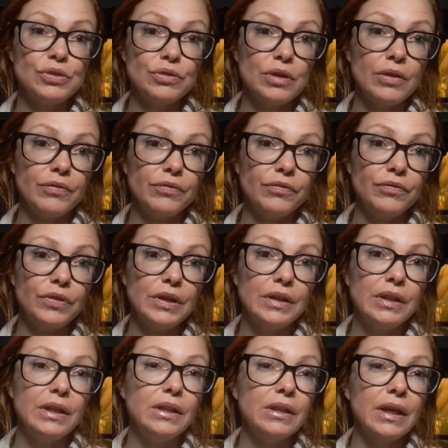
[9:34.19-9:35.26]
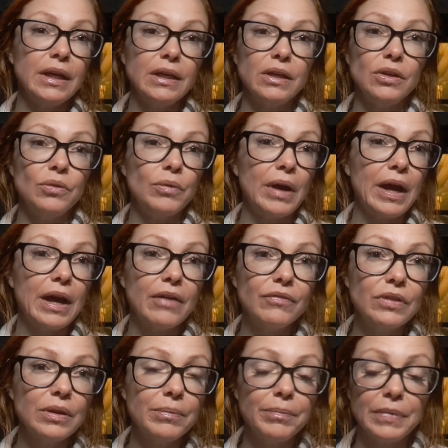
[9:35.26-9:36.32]
You're not feeling like you
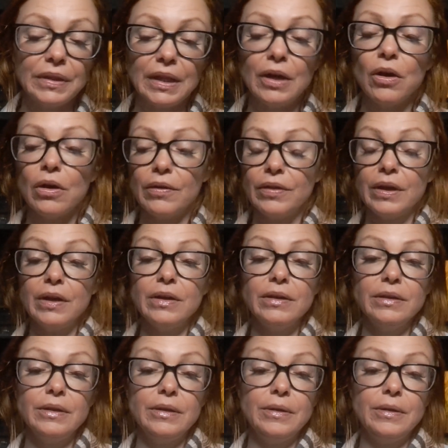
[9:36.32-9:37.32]
have them, but they are there.